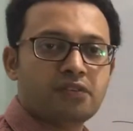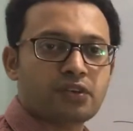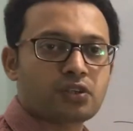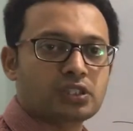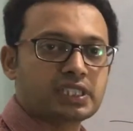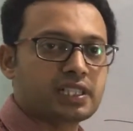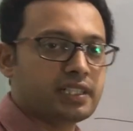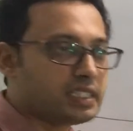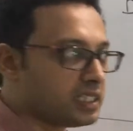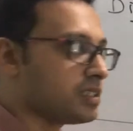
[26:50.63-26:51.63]
for causing a
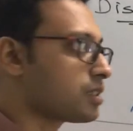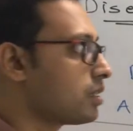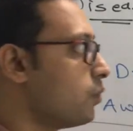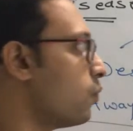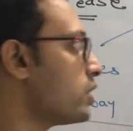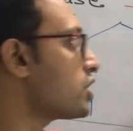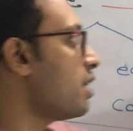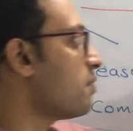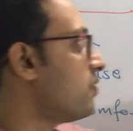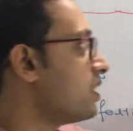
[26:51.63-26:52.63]
disease. Which
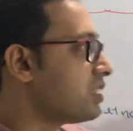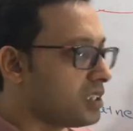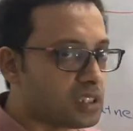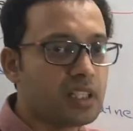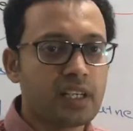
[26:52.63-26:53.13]
type of a disease?